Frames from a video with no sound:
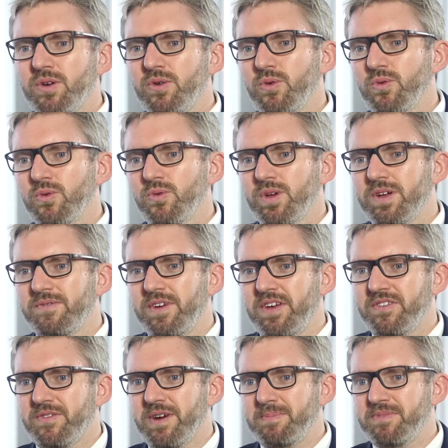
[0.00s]
cool
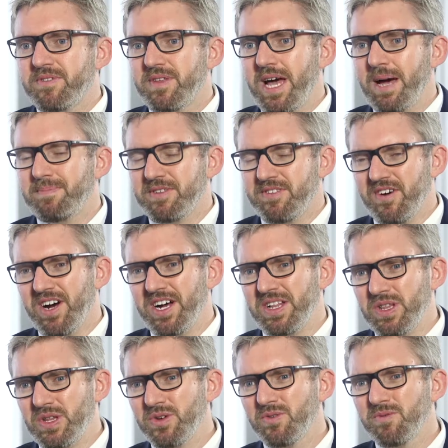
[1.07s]
investor appetite a
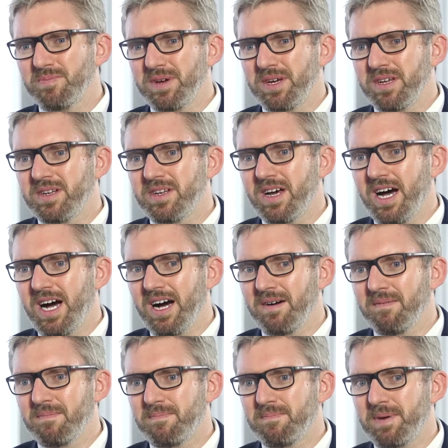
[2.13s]
little bit,
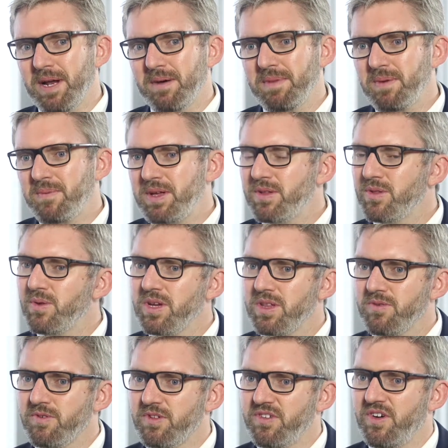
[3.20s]
but I mean, when you look at
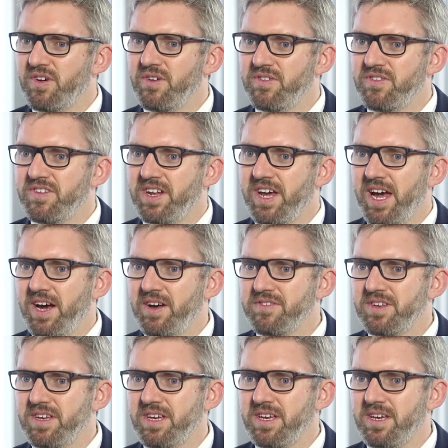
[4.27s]
the returns that
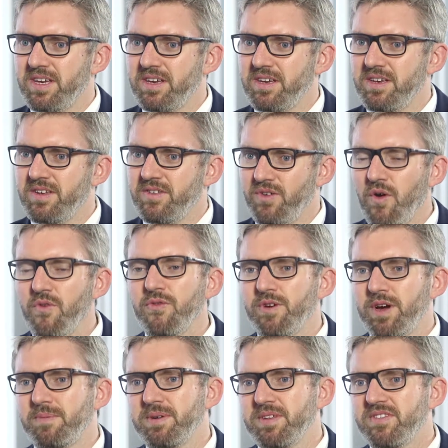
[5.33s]
housing is
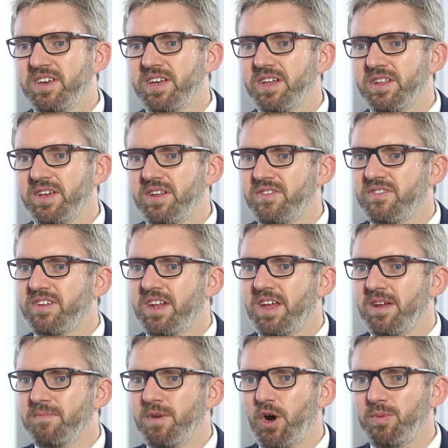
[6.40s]
offering, particularly in Sydney
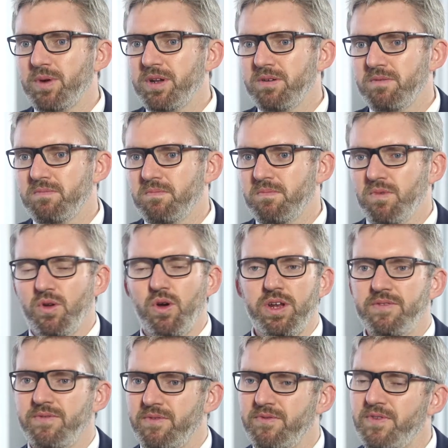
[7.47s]
and Melbourne, not
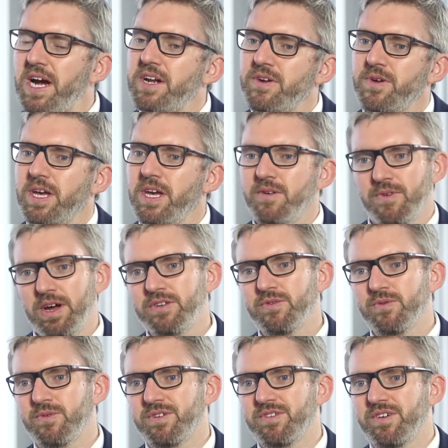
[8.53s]
even factoring in
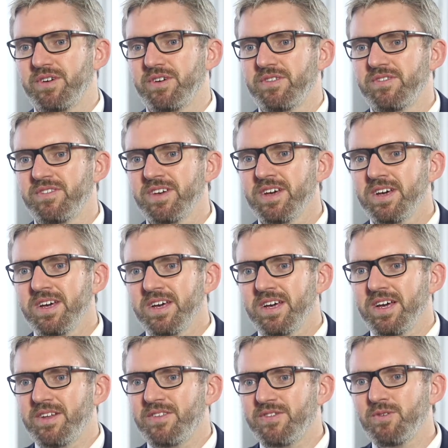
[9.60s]
rental returns,
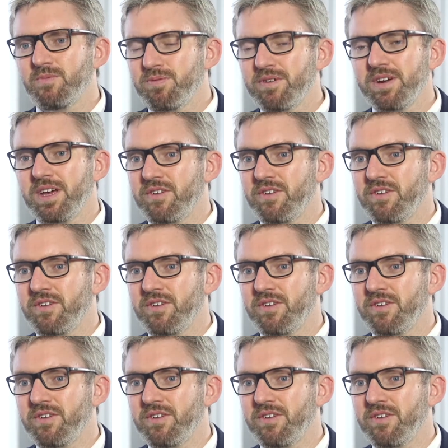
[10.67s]
it's still pretty